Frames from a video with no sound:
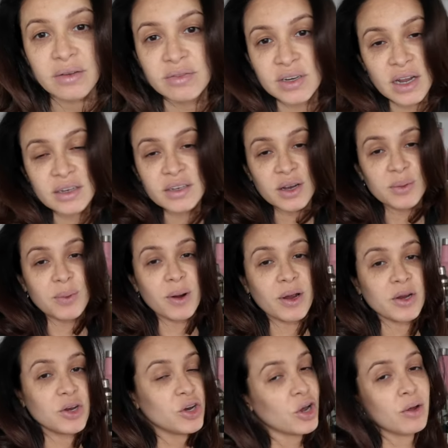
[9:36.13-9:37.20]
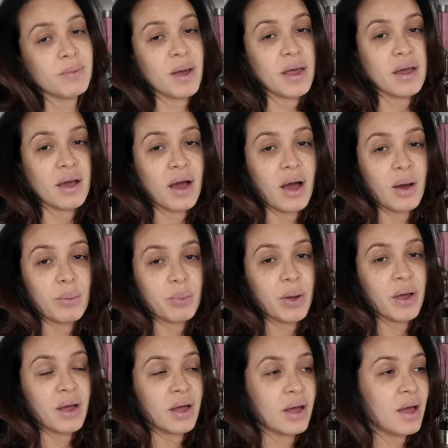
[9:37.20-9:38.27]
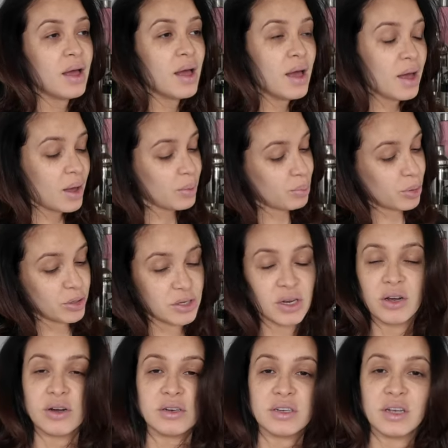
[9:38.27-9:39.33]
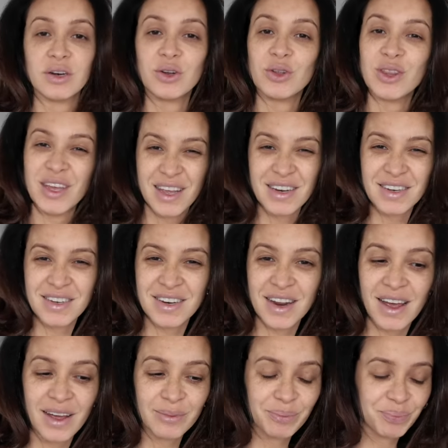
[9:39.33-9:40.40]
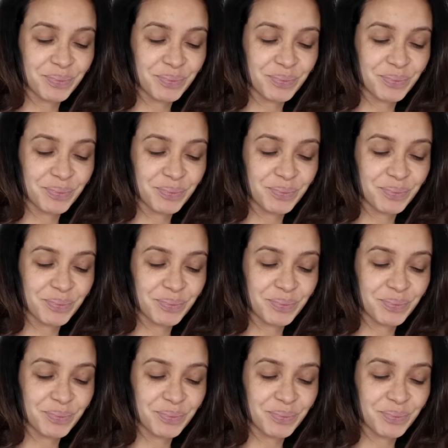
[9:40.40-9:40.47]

of Danielle wearing no makeup and putting content on the internet.